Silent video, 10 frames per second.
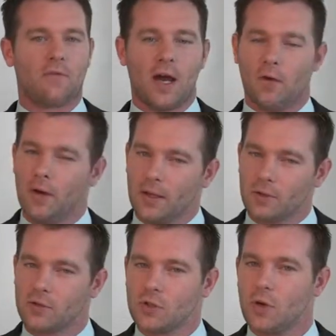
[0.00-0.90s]
Now,
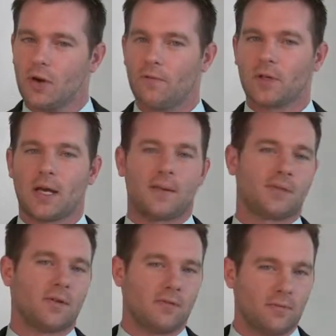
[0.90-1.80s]
there's 2 different types
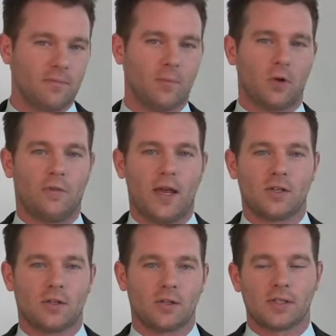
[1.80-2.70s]
of
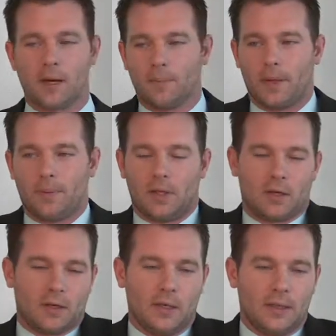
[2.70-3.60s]
motivation. Some people
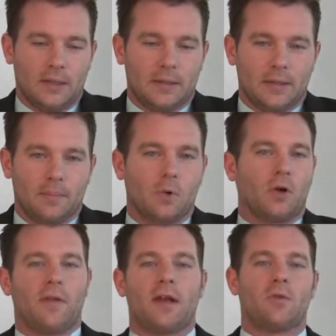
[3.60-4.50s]
are
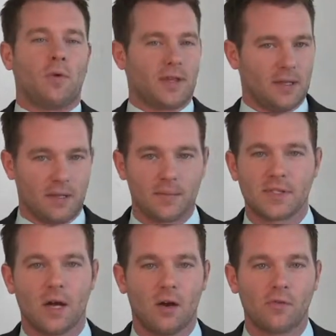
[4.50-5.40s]
motivated within
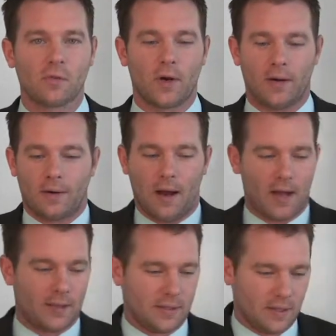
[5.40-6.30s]
themselves, where I
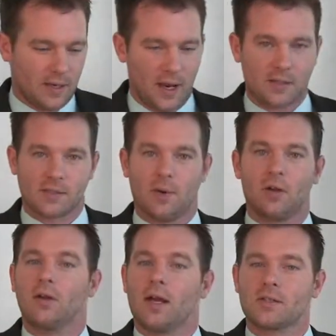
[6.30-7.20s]
did X amount
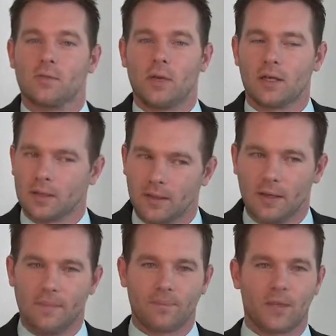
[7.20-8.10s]
last week and
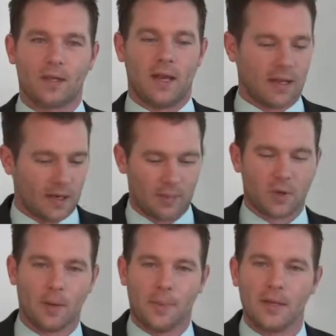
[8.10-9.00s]
dang it, I'm
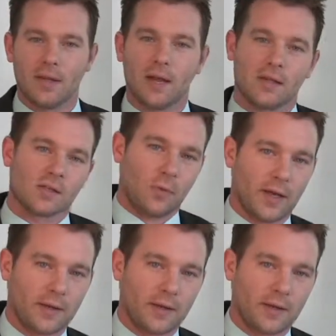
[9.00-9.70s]
going to beat that this week.